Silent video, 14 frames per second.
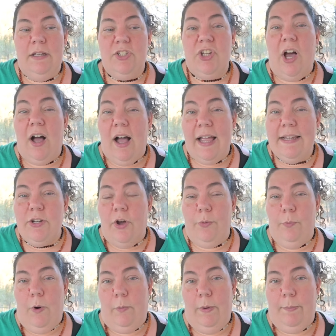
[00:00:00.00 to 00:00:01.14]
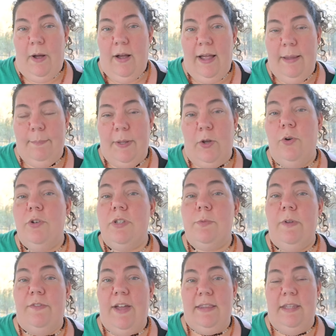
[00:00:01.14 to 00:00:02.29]
tight on what we buy because
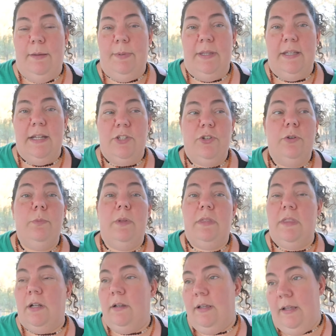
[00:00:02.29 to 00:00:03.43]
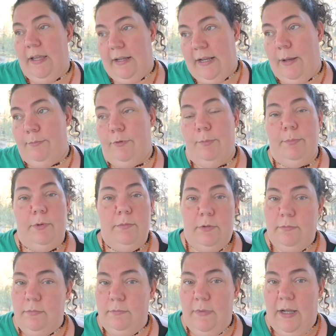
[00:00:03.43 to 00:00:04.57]
we've had the ability to, with the income from
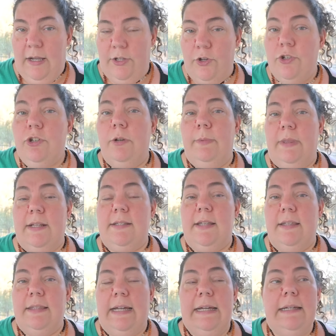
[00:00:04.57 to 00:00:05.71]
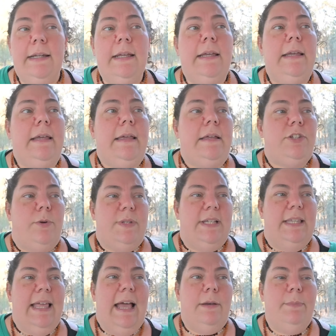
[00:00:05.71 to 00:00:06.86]
YouTube and things like that. So it's
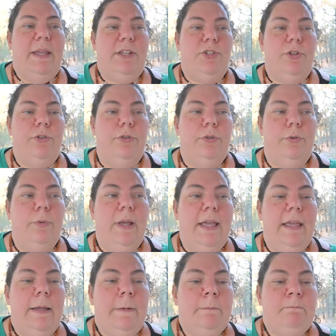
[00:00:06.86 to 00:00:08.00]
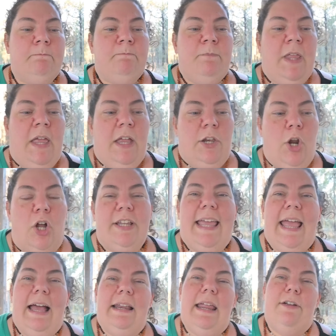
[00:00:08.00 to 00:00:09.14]
allowed me to not
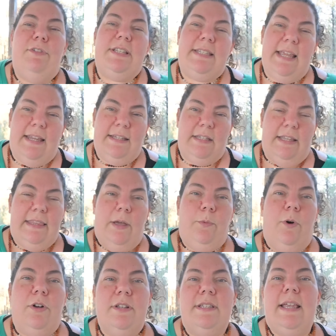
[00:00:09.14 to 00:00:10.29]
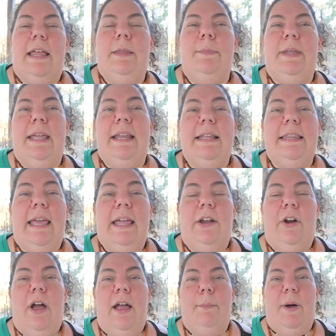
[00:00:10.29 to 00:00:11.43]
count every cent. Like, there was at the beginning
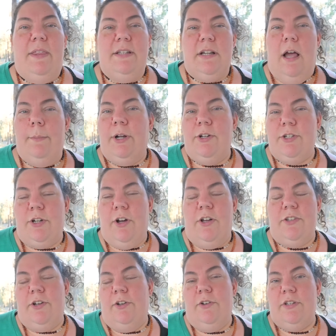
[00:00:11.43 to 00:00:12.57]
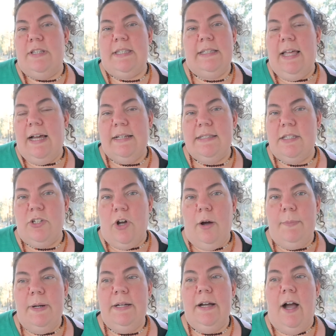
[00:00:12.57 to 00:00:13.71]
there, by the time I got to Costco, because it's the last
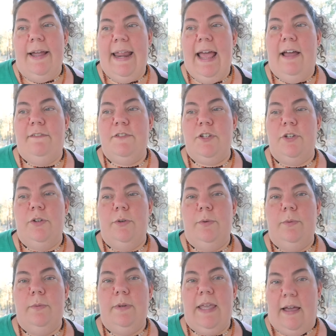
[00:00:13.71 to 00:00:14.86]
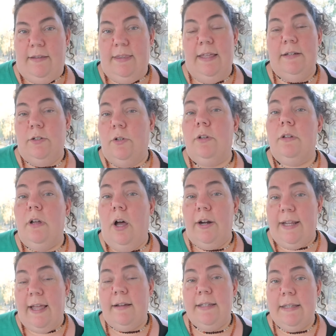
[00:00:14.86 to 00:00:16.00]
stop, I'd have to calculate it all on a
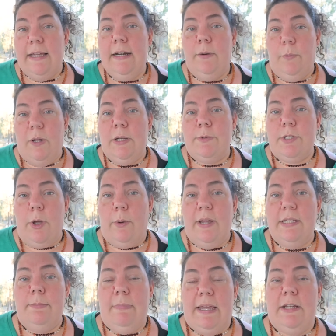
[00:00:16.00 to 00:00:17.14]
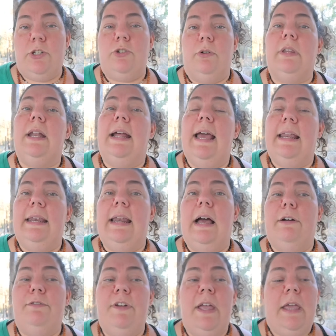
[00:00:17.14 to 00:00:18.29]
calculator while I was going to make sure that I had
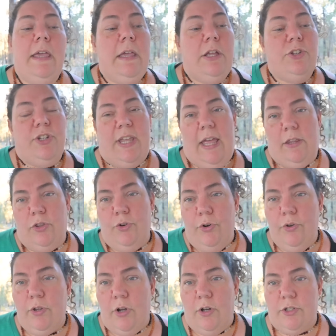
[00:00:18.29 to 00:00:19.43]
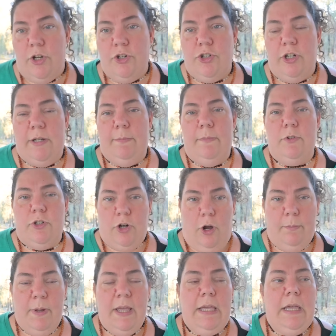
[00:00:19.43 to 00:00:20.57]
enough to get through the Costco
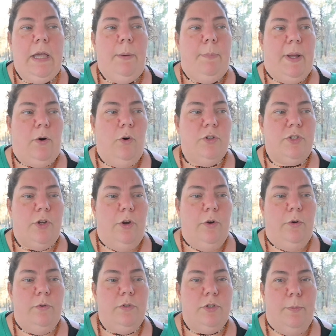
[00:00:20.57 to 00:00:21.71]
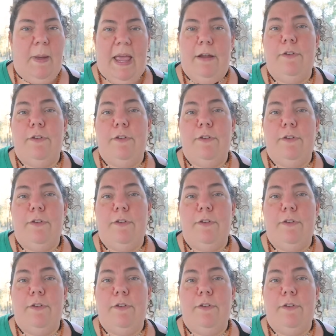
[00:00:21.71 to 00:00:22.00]
shop, but also to pay